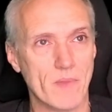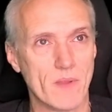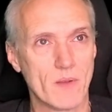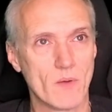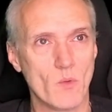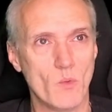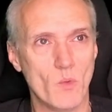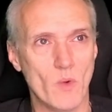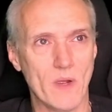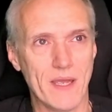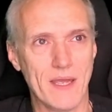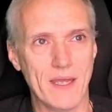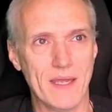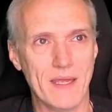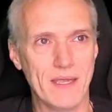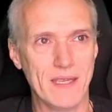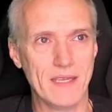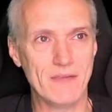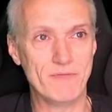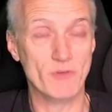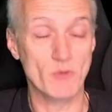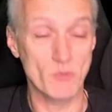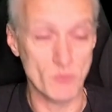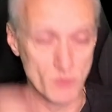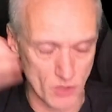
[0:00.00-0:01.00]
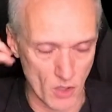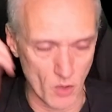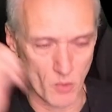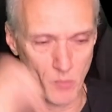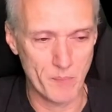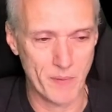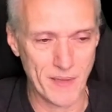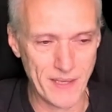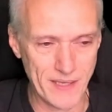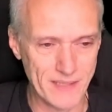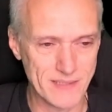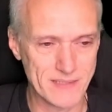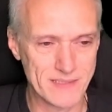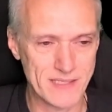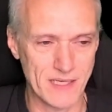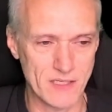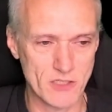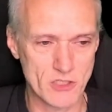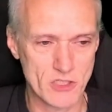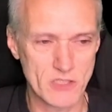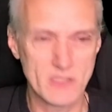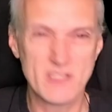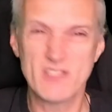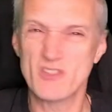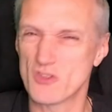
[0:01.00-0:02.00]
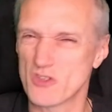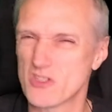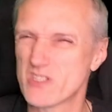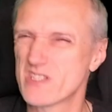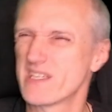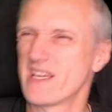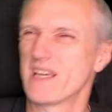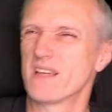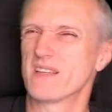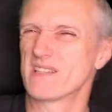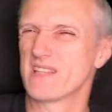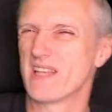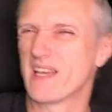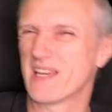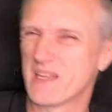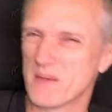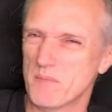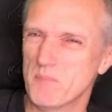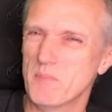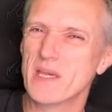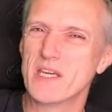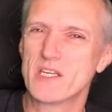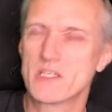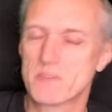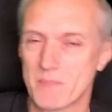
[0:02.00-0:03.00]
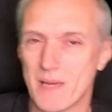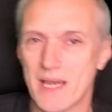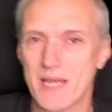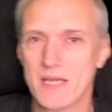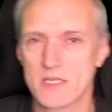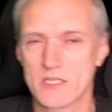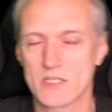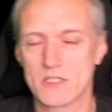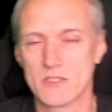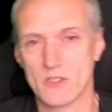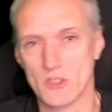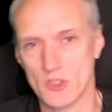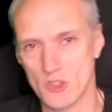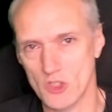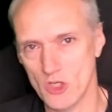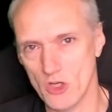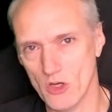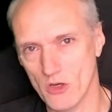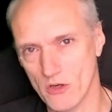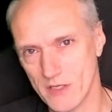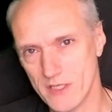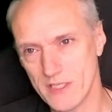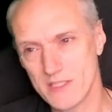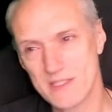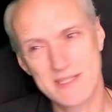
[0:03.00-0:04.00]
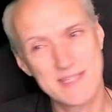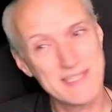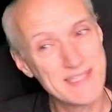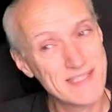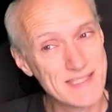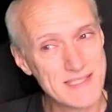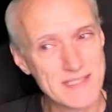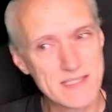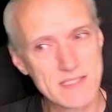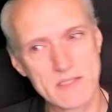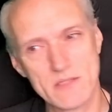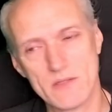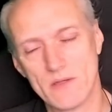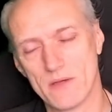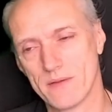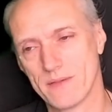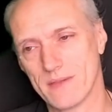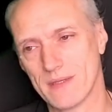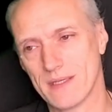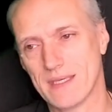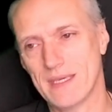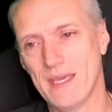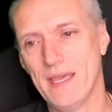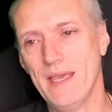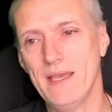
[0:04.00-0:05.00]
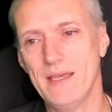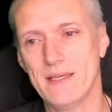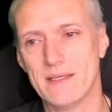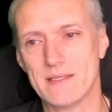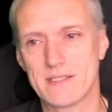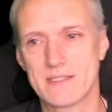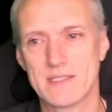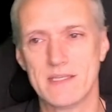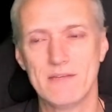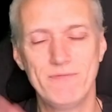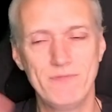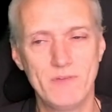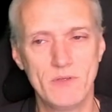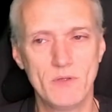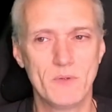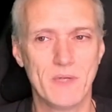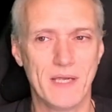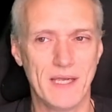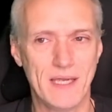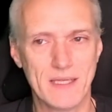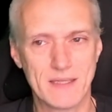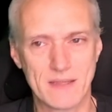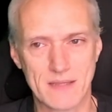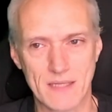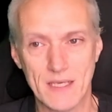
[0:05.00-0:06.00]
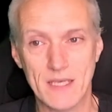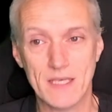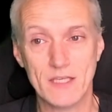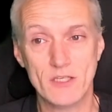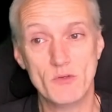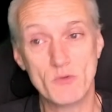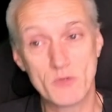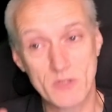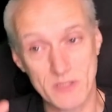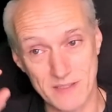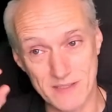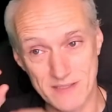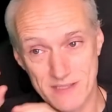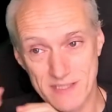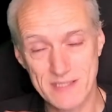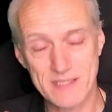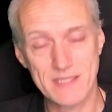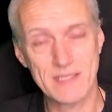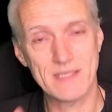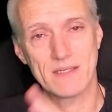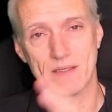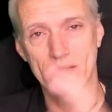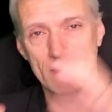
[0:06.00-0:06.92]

Where if you don't pay attention, it just sounds like a mishmash and a noise. This is not the case. You can sit